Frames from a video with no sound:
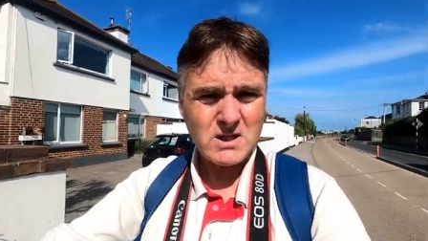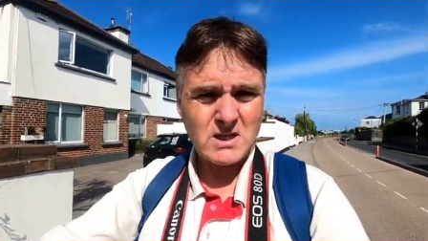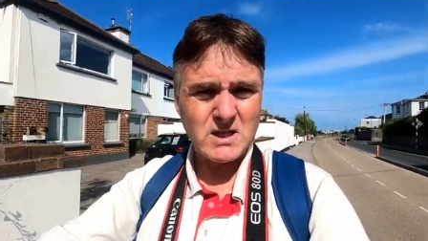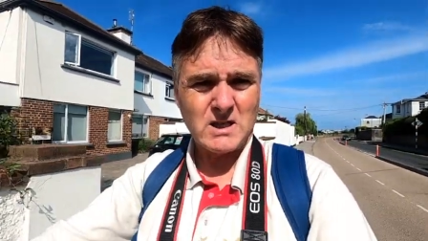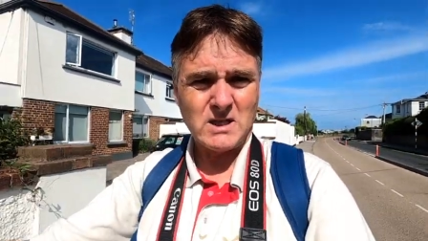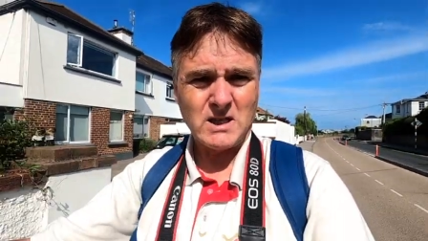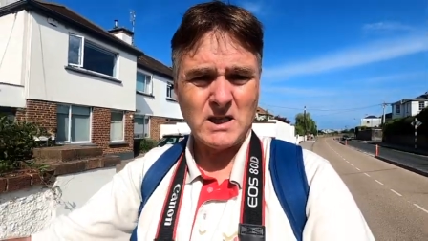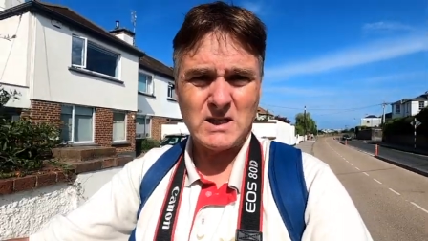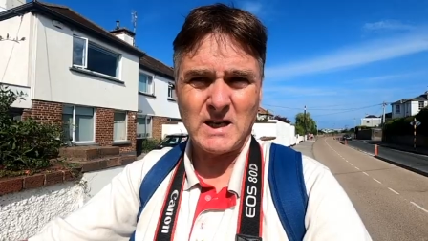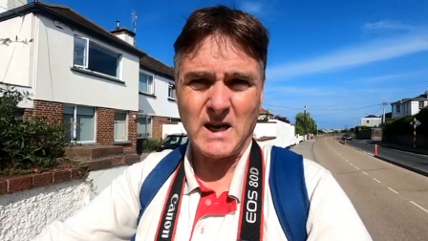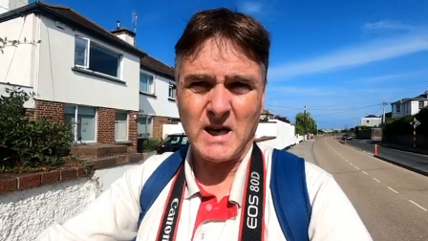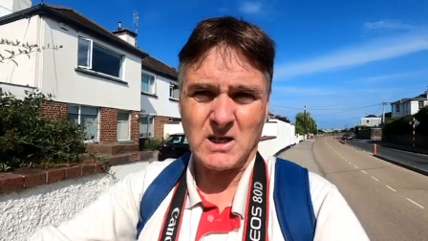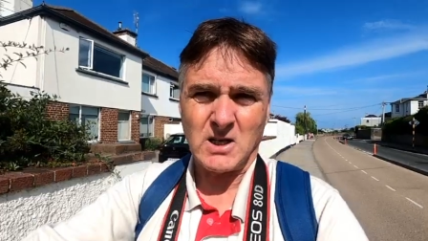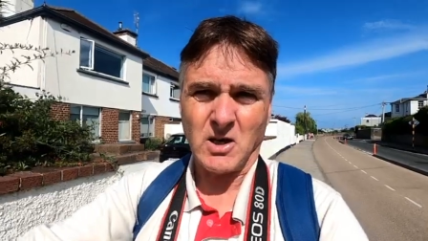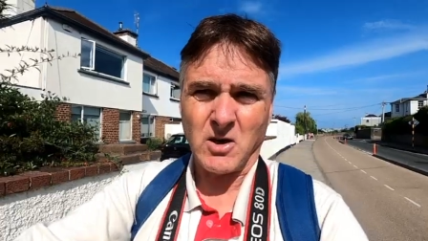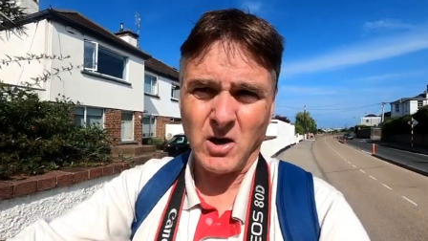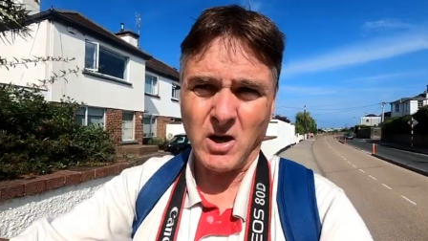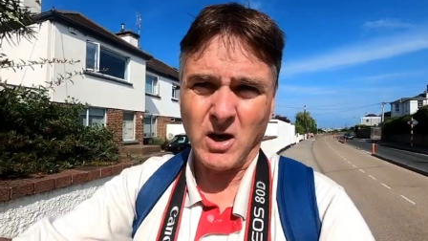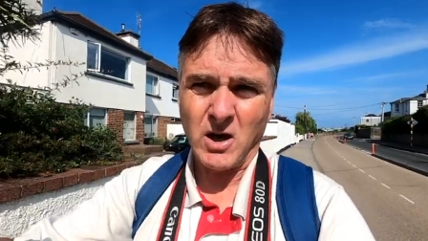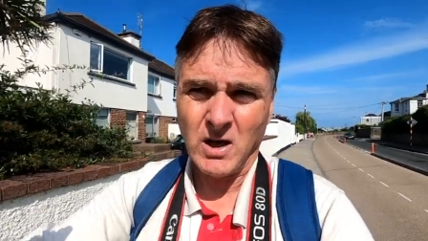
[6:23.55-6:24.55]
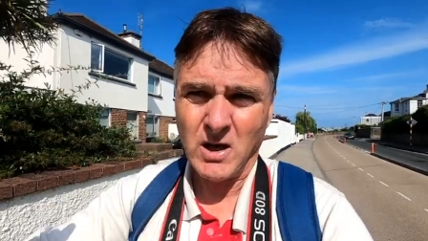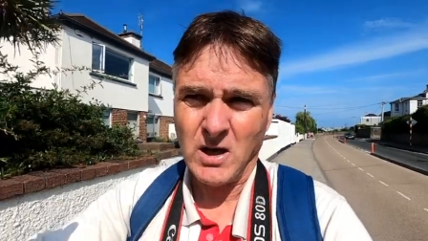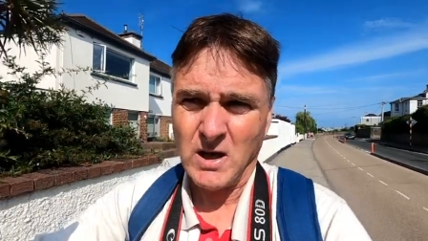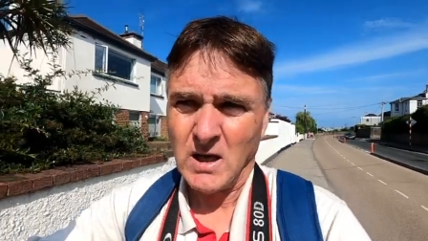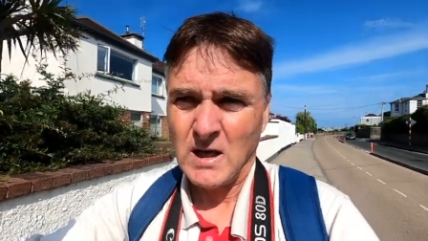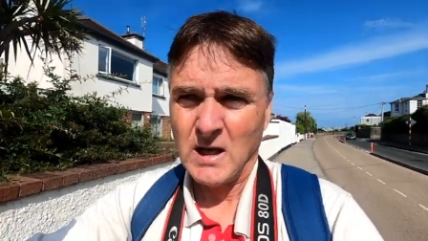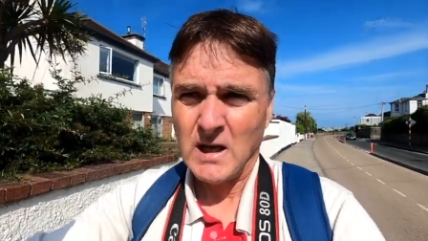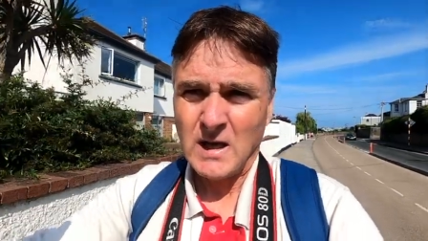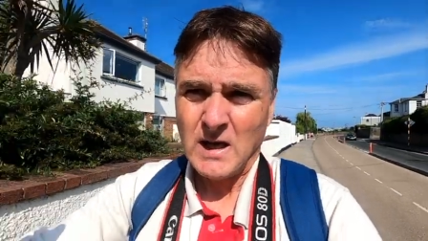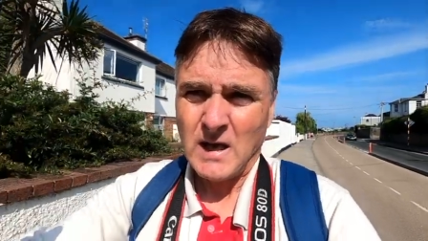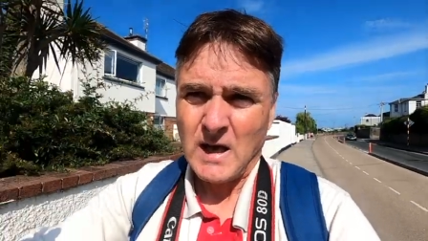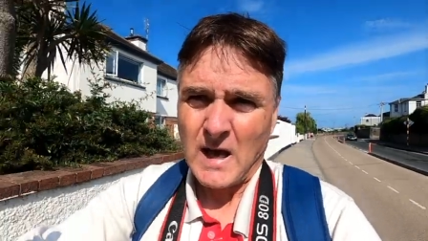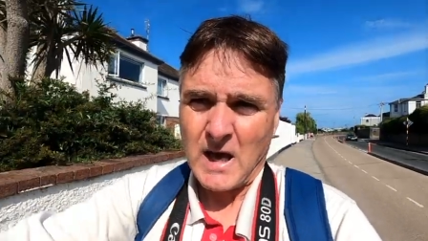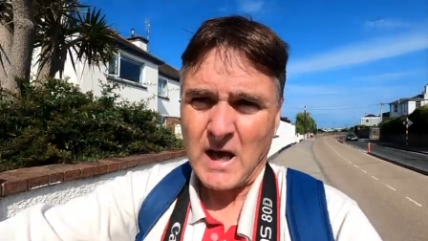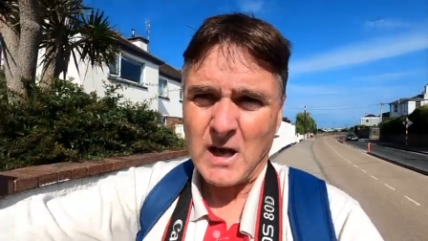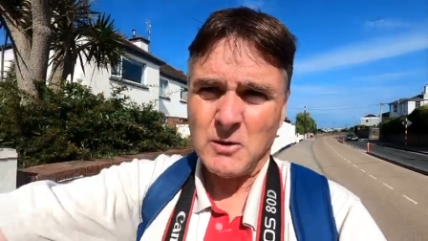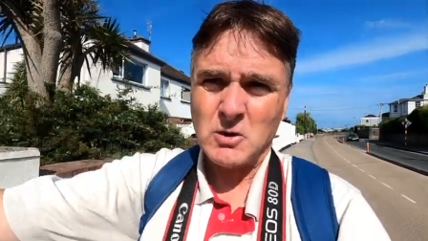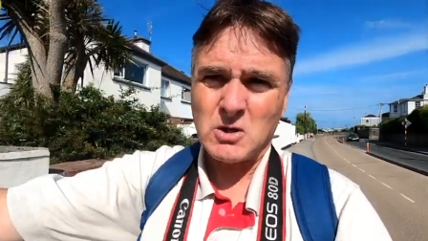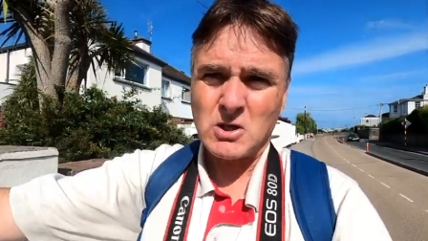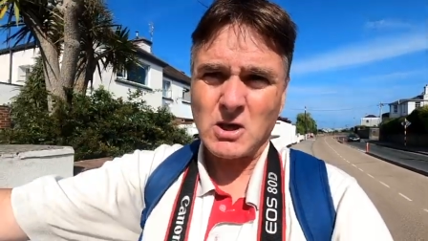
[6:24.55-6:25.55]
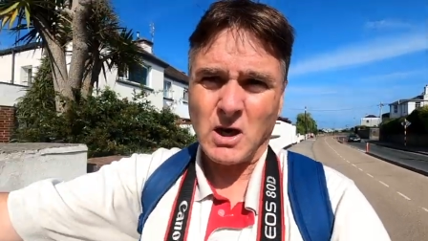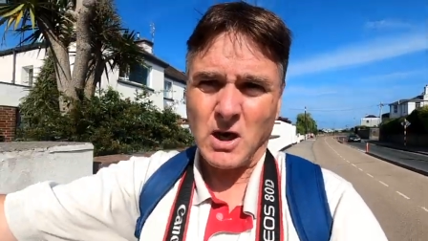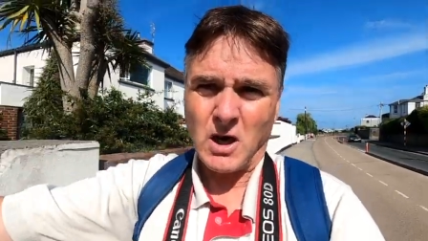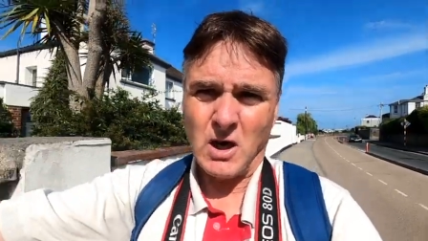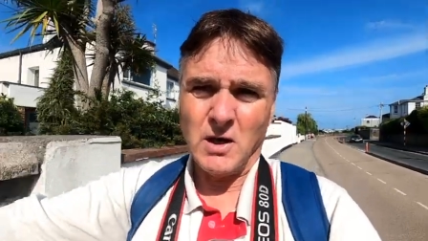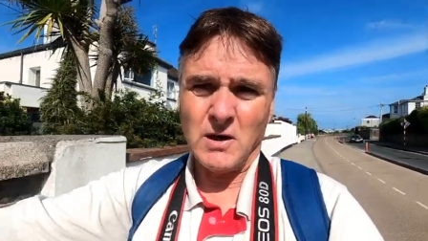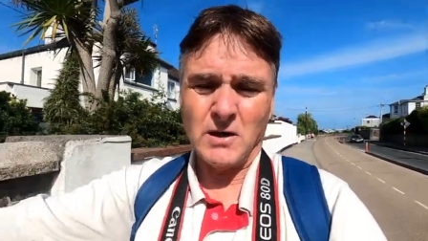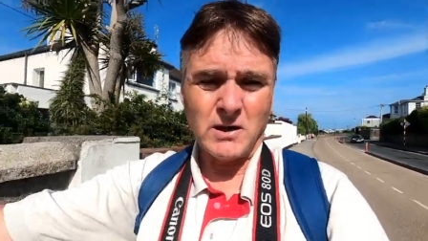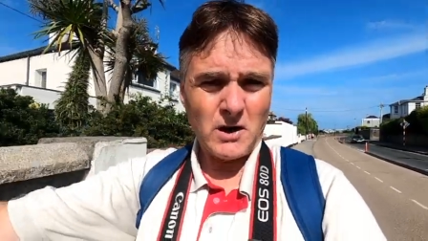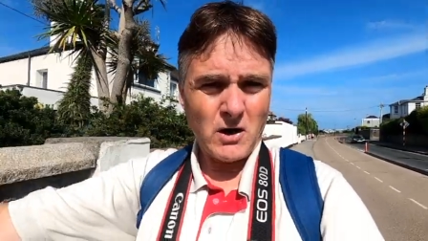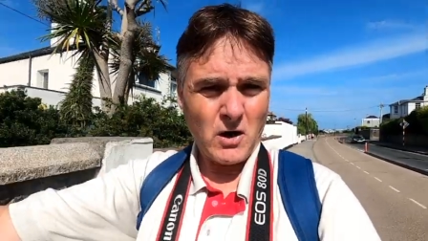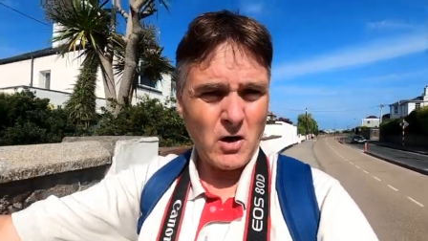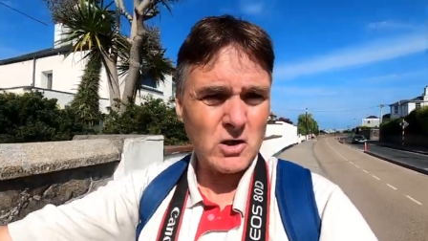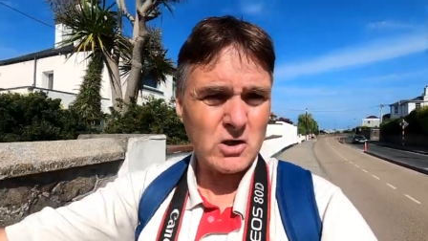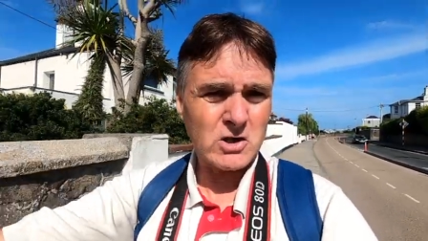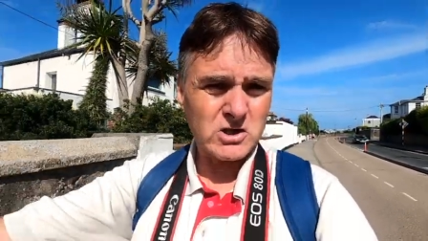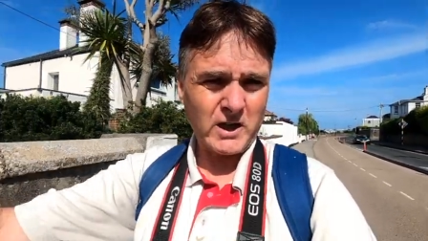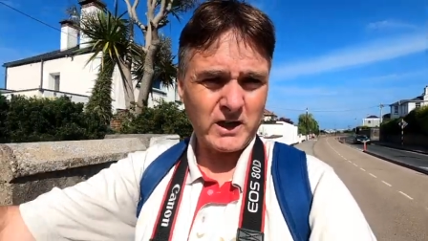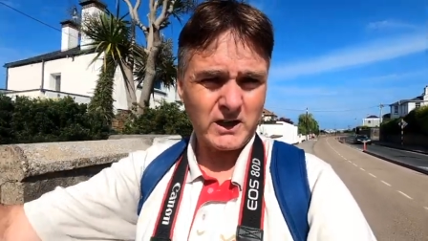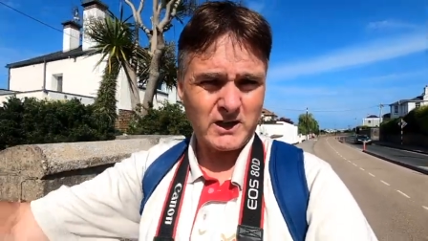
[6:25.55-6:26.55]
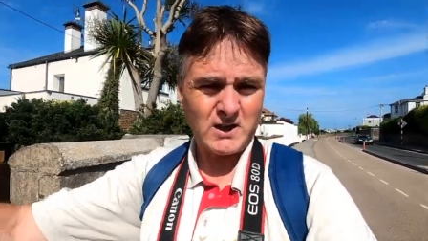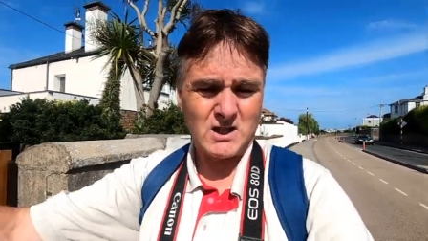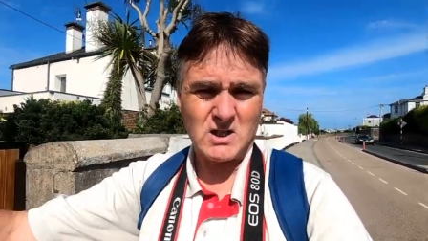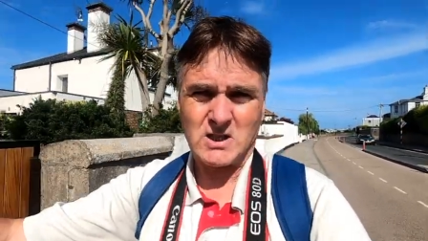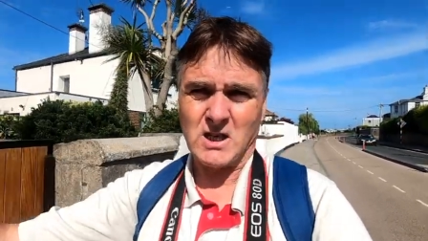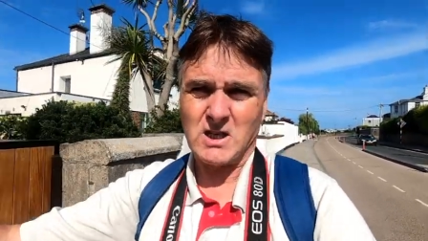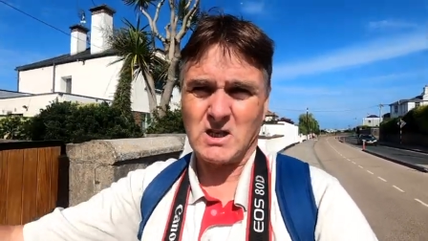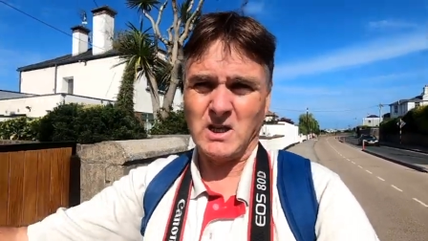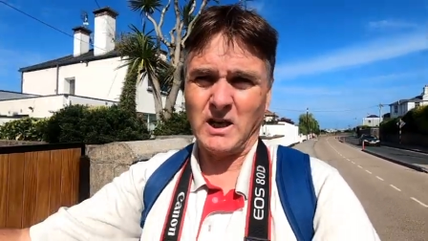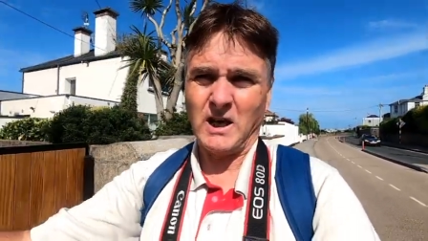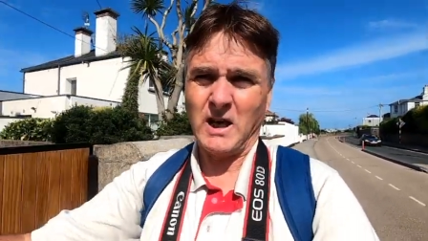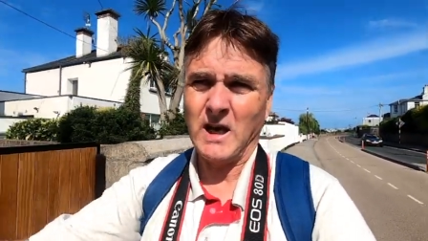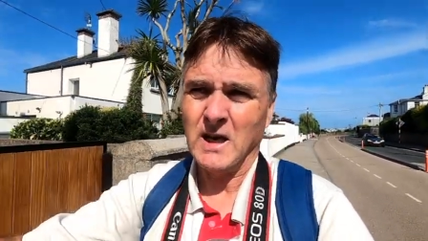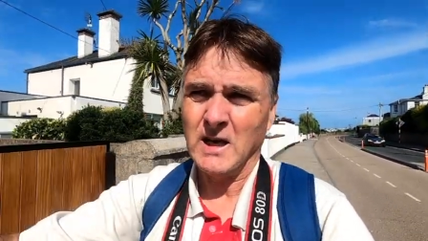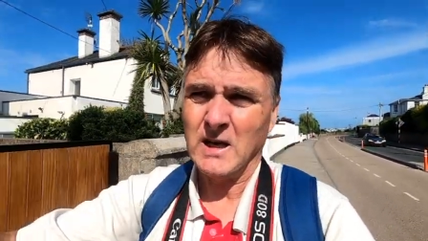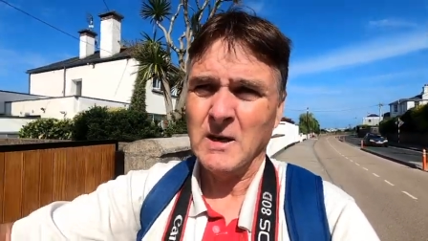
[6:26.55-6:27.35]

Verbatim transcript: the city centre out on the north side of the city